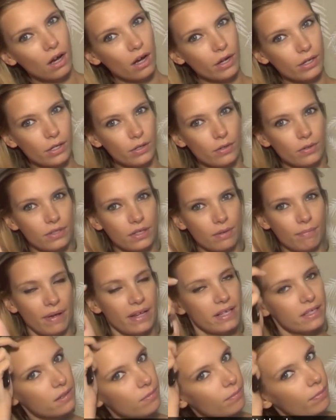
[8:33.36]
I use a
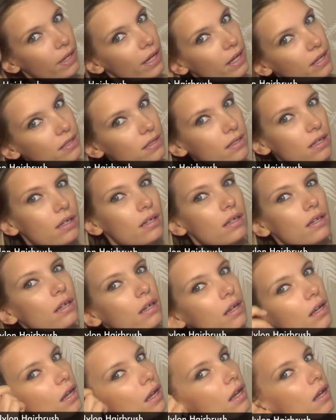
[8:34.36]
Mason Pearson
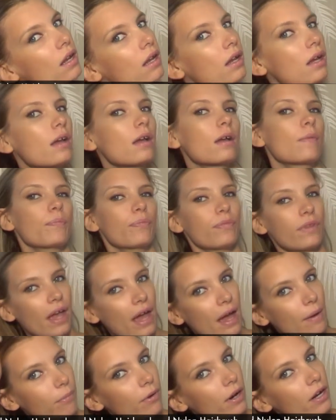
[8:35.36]

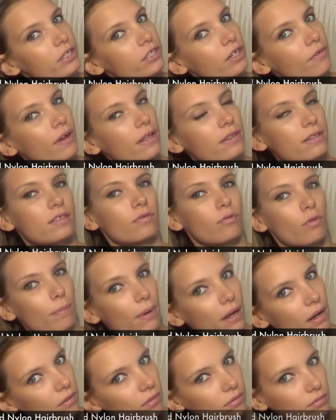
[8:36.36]
hairbrush, I've had this for
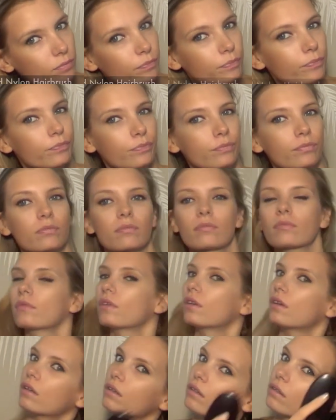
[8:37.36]
about,
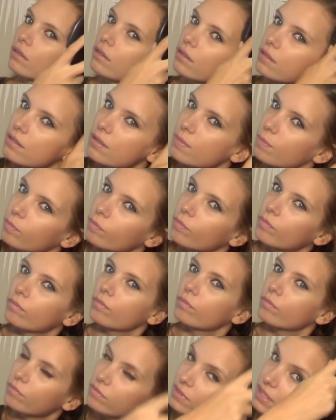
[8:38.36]
goodness,
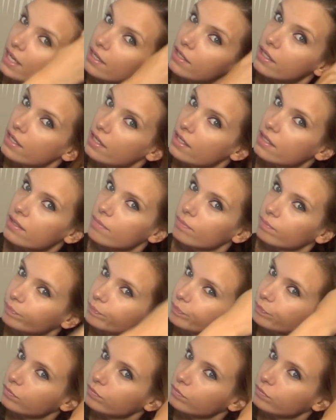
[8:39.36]
10 years.